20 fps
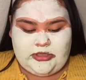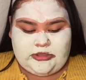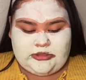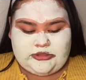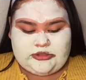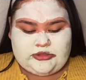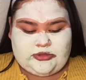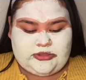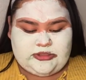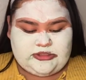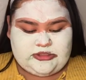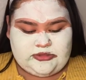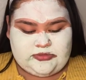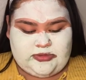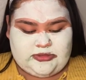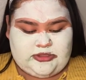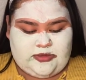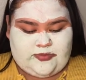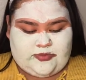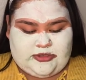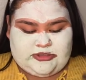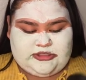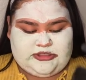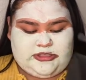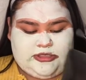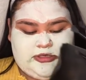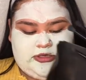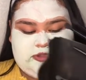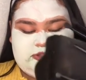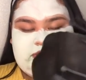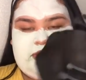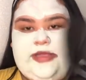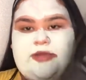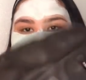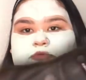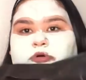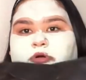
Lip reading: So this is what the brush set looks like.